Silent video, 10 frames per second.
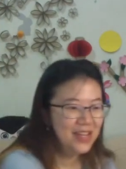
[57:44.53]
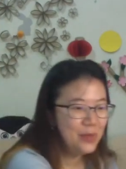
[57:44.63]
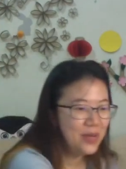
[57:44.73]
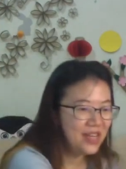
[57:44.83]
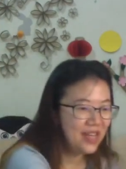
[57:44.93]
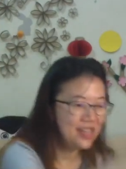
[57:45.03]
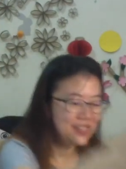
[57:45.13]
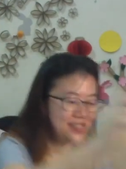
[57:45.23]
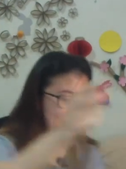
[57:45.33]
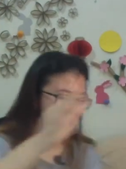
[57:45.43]
What has
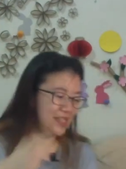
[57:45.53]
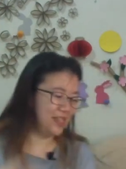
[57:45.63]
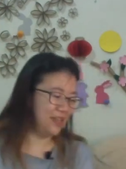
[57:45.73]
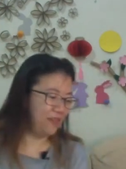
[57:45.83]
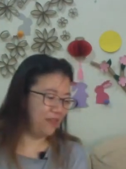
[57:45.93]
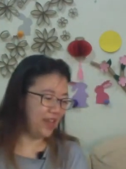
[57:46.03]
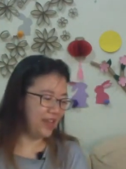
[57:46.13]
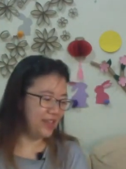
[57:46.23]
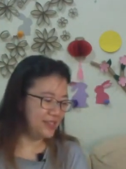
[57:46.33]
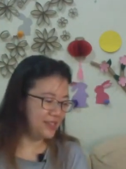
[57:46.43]
a
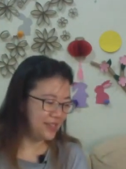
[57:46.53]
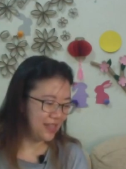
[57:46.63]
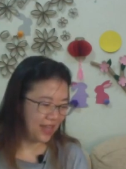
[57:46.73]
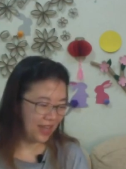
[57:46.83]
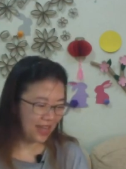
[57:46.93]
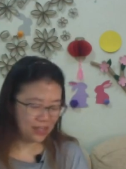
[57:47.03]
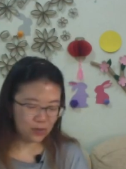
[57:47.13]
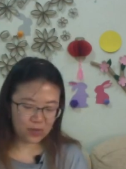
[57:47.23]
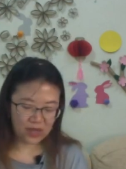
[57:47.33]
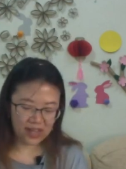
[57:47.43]
face and
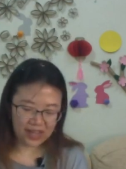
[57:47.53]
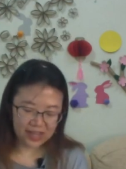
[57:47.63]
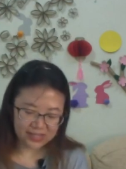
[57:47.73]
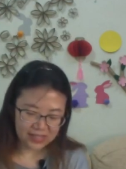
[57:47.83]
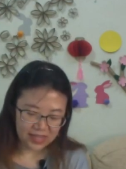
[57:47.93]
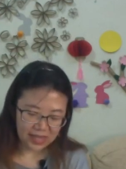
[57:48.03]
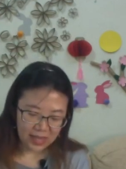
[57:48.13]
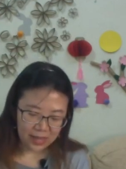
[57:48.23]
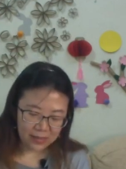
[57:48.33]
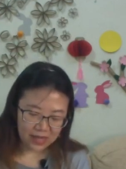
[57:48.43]
2 hands
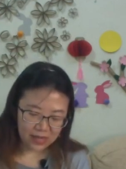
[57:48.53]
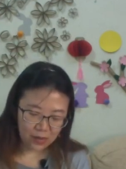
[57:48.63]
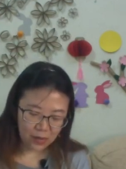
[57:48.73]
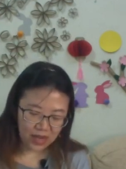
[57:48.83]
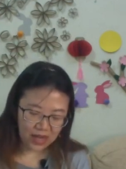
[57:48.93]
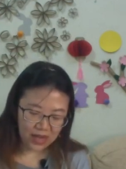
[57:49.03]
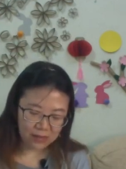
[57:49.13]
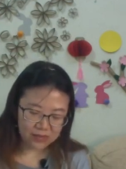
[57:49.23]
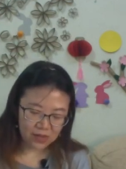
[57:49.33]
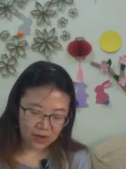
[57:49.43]
but no
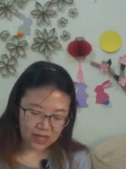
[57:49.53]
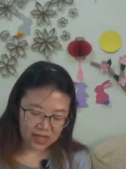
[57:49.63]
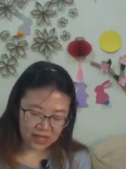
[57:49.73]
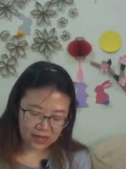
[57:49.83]
arms or leg?